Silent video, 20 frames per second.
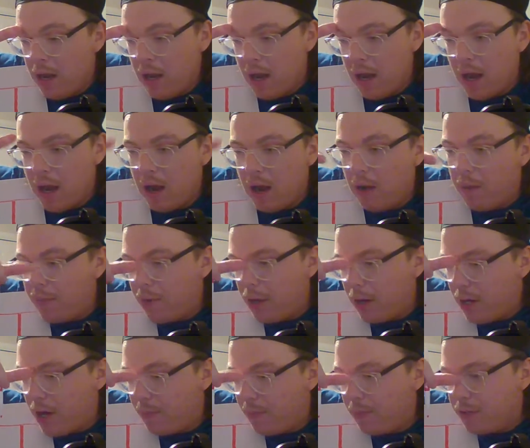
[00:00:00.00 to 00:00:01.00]

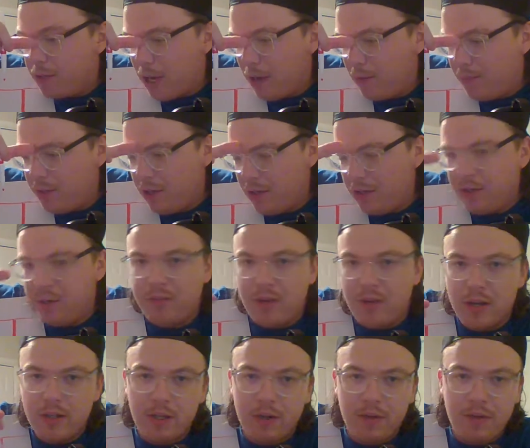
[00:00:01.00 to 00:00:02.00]
A couple times here
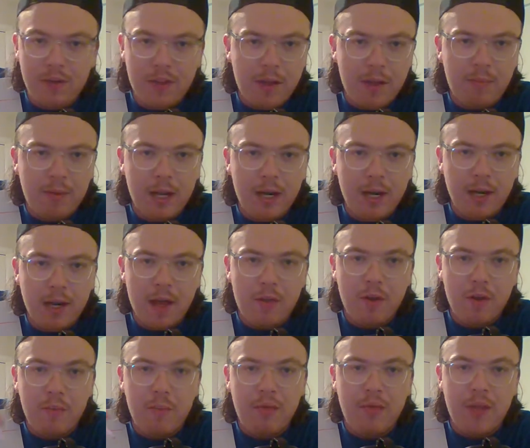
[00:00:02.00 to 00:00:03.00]
defensively they play
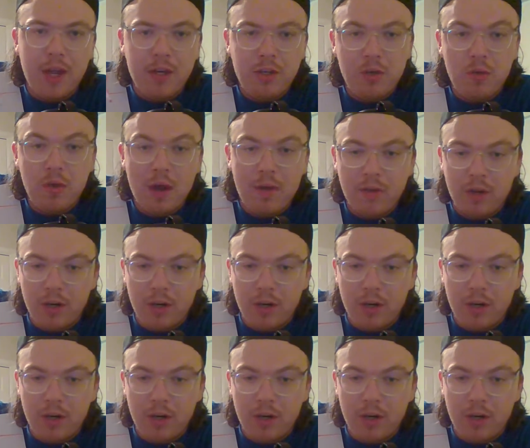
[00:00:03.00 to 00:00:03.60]
together, but they do have good